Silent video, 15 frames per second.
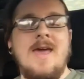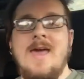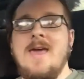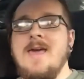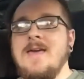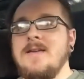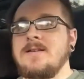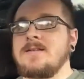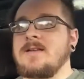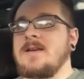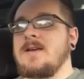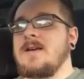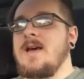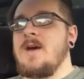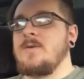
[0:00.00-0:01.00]
and
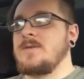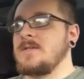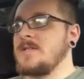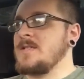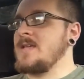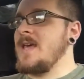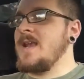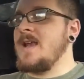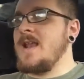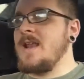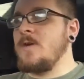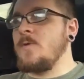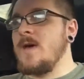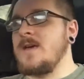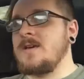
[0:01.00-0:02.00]
I was excited
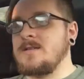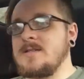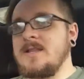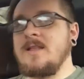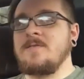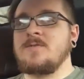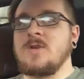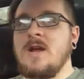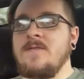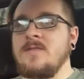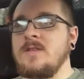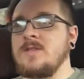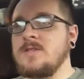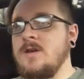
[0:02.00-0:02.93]
anyway because I love driving these